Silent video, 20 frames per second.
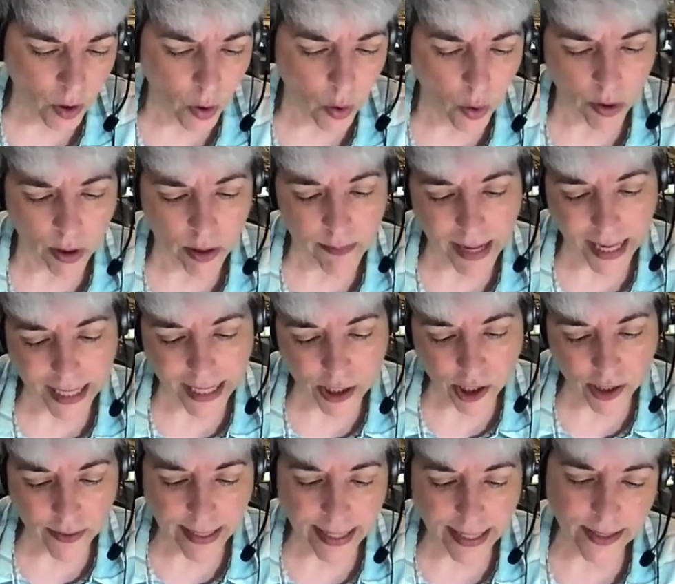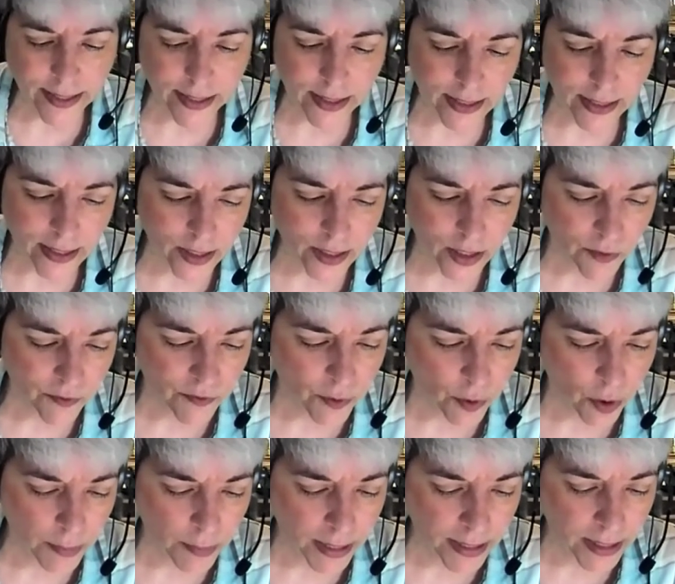or imaginary incidents
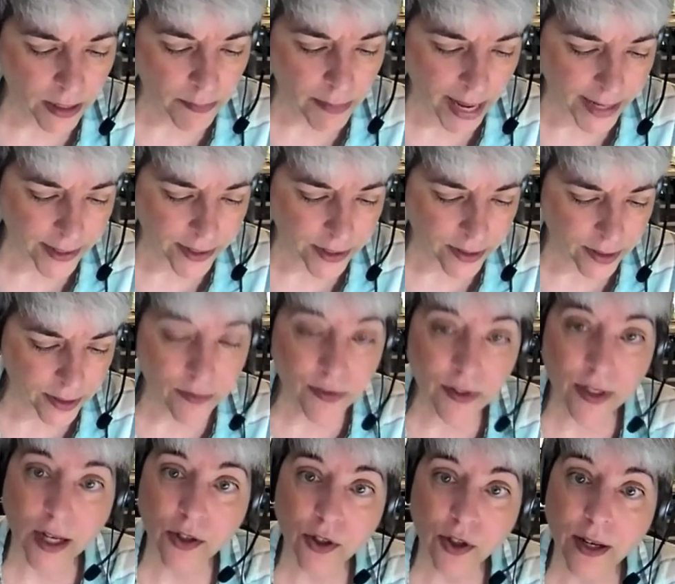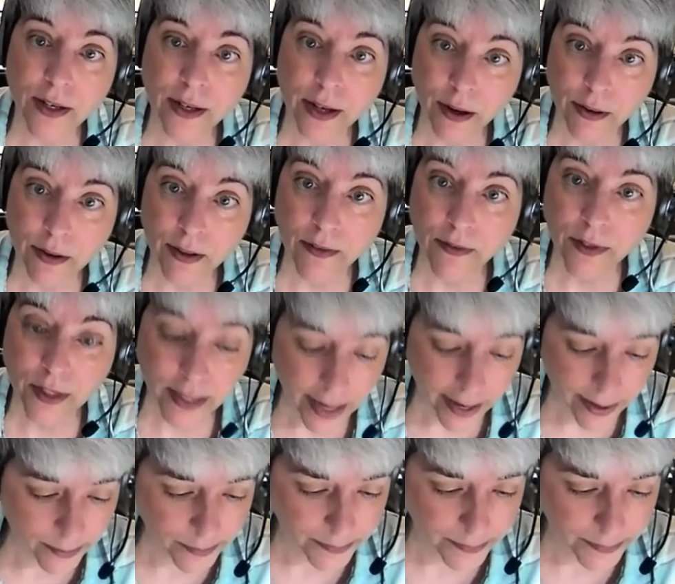forming the matter of such a narrative's tale.